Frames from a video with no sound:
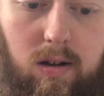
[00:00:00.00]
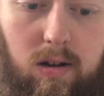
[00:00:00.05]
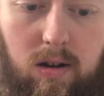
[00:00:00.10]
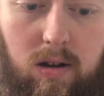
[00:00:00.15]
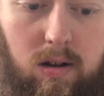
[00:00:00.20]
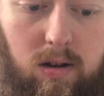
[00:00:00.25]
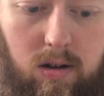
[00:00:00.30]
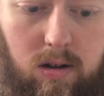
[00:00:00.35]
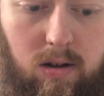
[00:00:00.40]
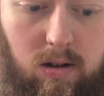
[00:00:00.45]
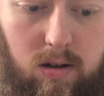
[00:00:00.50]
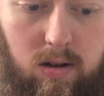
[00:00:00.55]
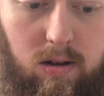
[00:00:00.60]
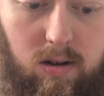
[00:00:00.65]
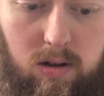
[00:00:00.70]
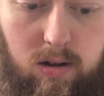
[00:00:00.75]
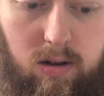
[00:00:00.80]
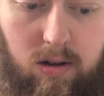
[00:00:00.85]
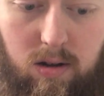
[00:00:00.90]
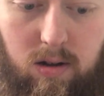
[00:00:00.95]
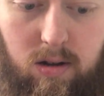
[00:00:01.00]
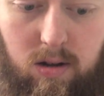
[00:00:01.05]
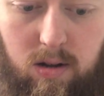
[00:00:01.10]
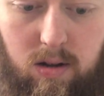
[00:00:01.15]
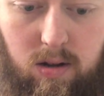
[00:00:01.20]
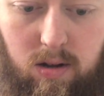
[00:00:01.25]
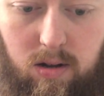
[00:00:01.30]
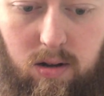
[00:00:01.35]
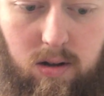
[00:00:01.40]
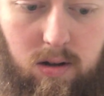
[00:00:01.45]

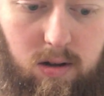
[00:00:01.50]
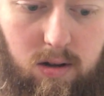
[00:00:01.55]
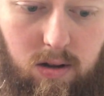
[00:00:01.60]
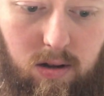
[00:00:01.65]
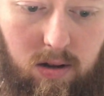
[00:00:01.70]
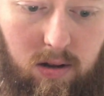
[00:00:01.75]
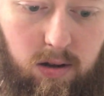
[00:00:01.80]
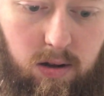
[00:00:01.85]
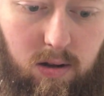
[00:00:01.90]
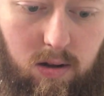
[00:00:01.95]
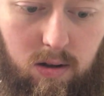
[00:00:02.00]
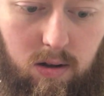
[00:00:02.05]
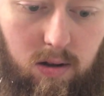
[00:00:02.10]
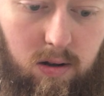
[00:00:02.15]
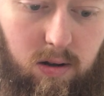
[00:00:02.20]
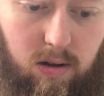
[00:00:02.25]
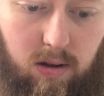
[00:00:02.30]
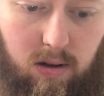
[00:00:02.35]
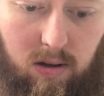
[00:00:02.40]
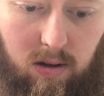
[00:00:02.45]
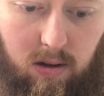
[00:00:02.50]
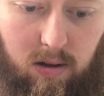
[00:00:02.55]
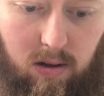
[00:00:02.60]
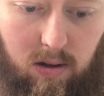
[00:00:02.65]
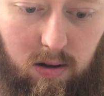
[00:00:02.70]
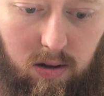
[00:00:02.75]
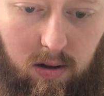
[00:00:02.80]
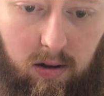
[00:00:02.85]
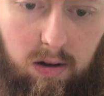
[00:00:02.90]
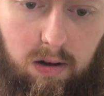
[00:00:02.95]

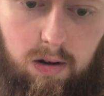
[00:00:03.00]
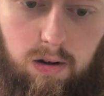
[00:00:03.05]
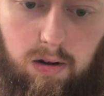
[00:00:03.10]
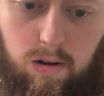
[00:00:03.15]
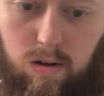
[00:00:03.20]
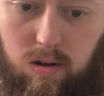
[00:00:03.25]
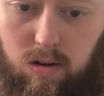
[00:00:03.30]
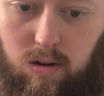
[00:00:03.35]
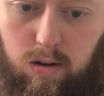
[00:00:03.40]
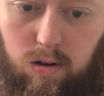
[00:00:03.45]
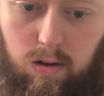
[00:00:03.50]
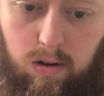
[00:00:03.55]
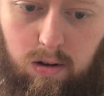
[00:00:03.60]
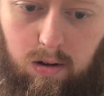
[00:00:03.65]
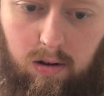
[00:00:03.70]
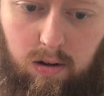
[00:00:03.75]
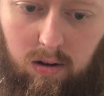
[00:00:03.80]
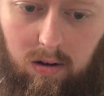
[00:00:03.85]
No one is speaking in this clip.